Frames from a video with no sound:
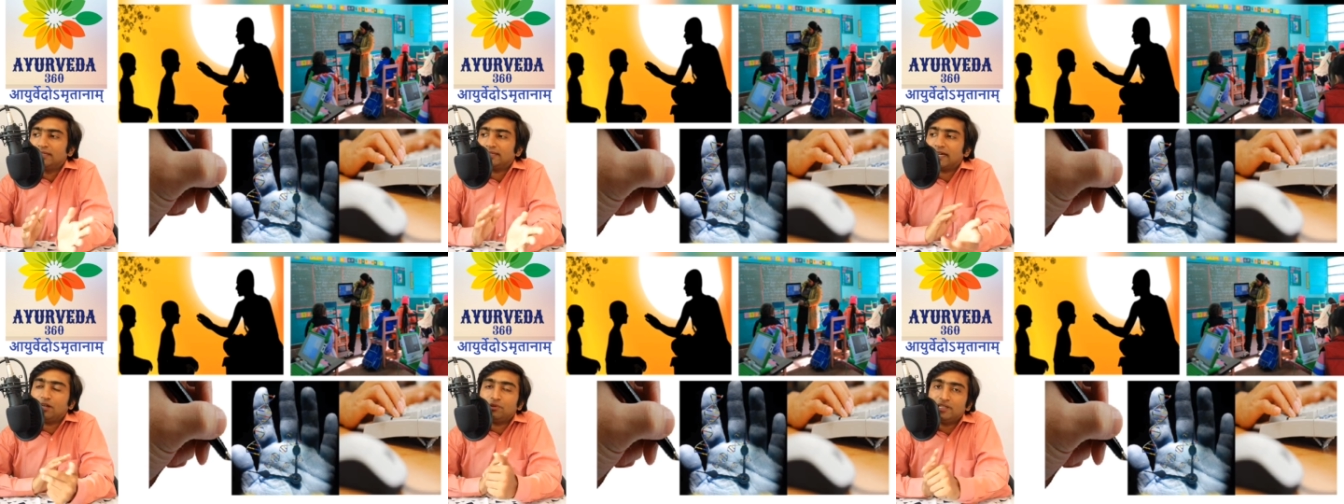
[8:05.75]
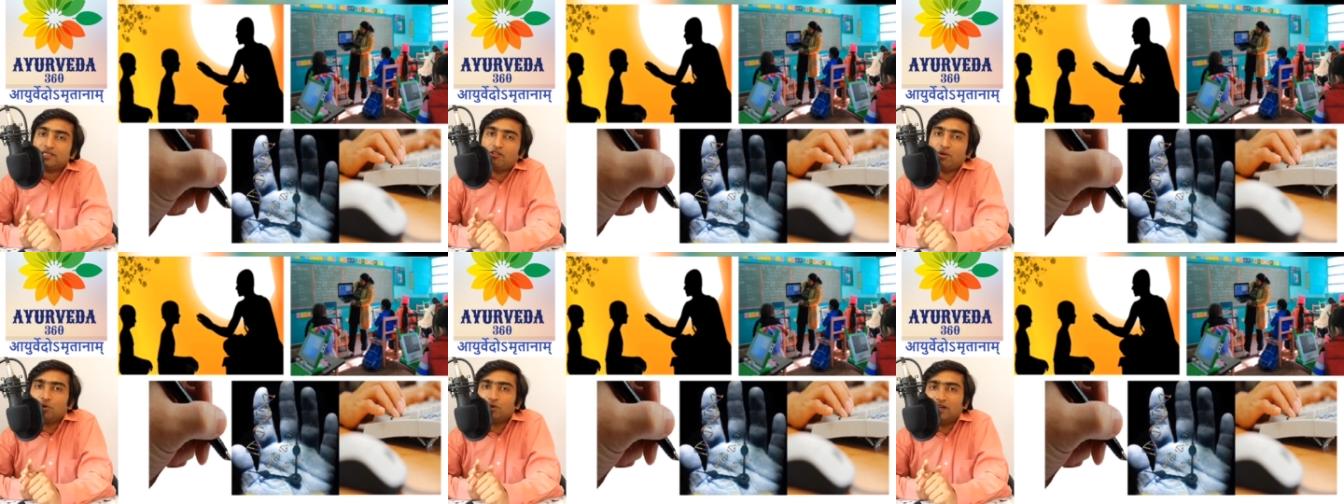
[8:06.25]
Second one is
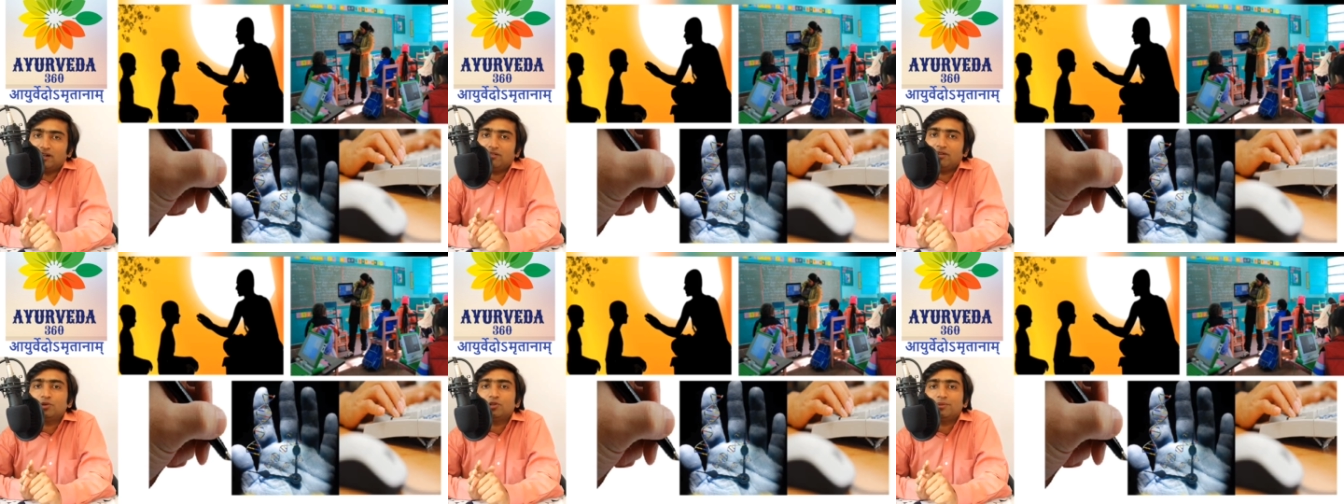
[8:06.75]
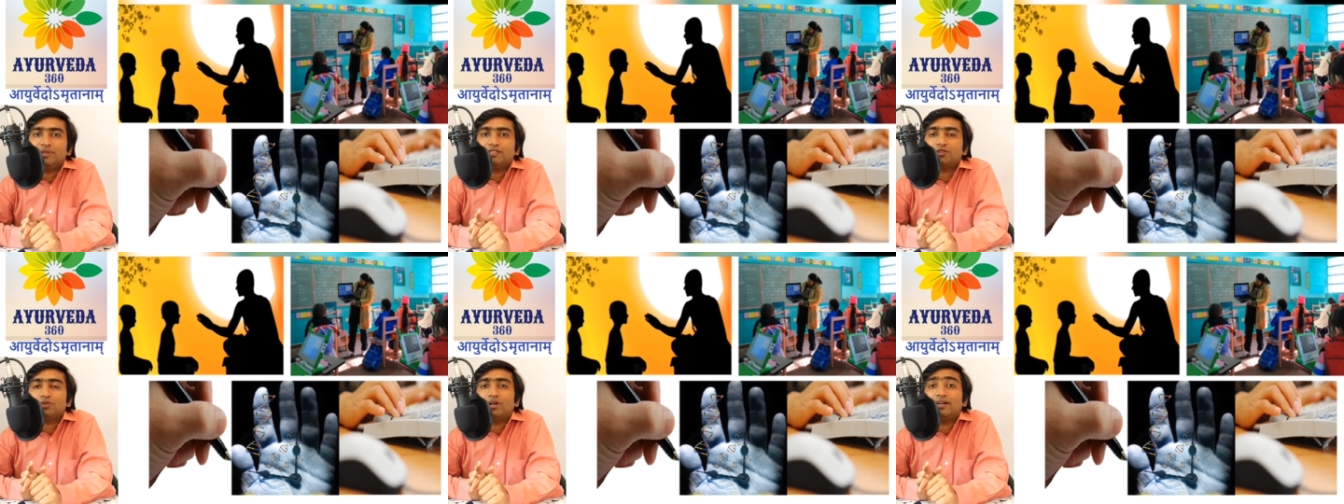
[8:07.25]
avabodha. Avabodha
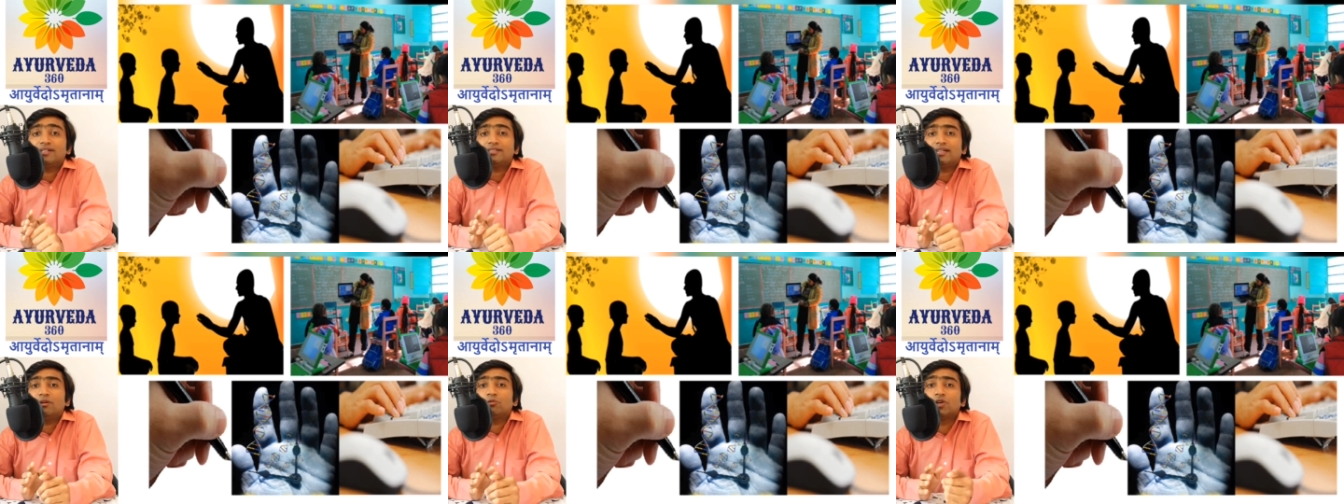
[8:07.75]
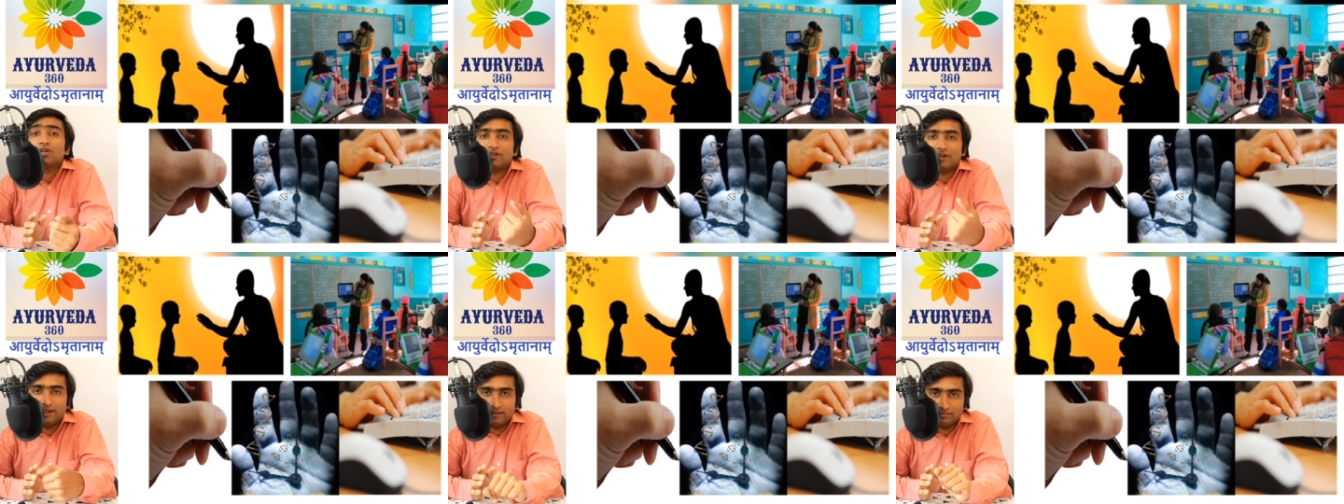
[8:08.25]
means to understand what you
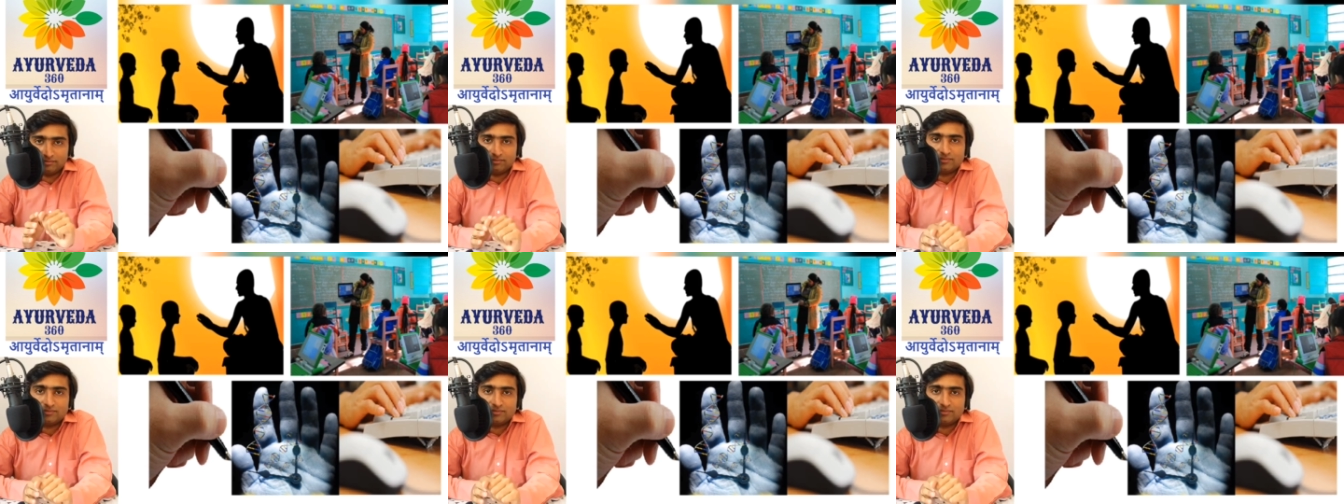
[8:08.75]
are reading.